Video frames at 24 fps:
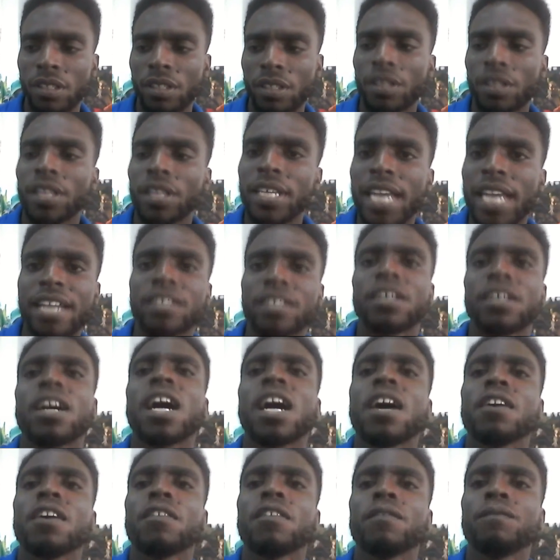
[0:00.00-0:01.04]
the Guyana
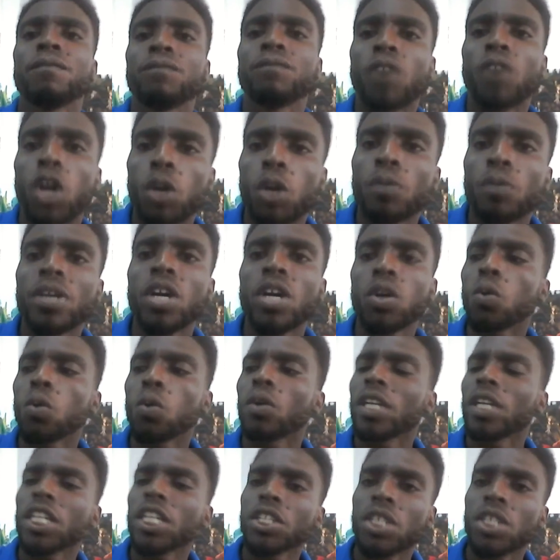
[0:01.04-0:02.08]
following a
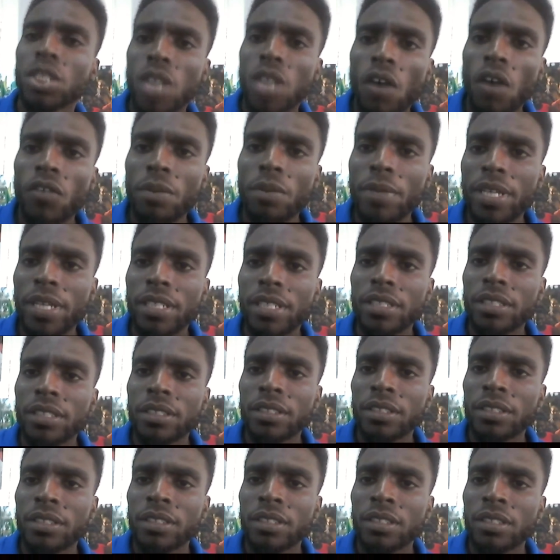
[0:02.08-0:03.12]
coalition government.
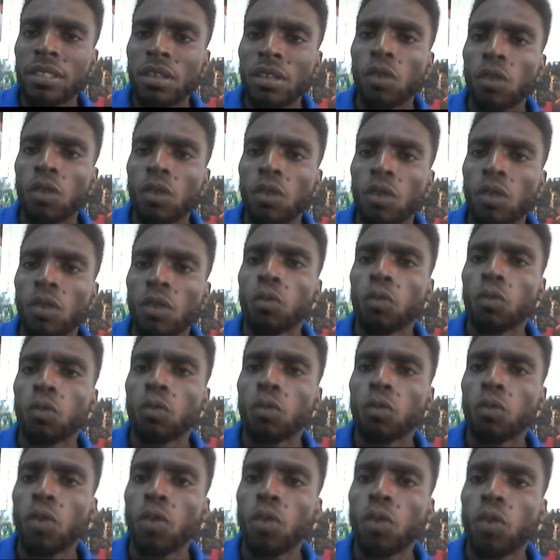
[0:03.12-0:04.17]
What the
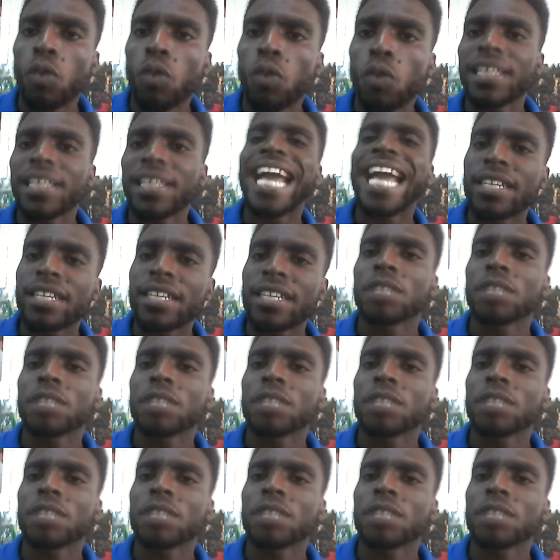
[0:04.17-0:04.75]
Guyana is, what's my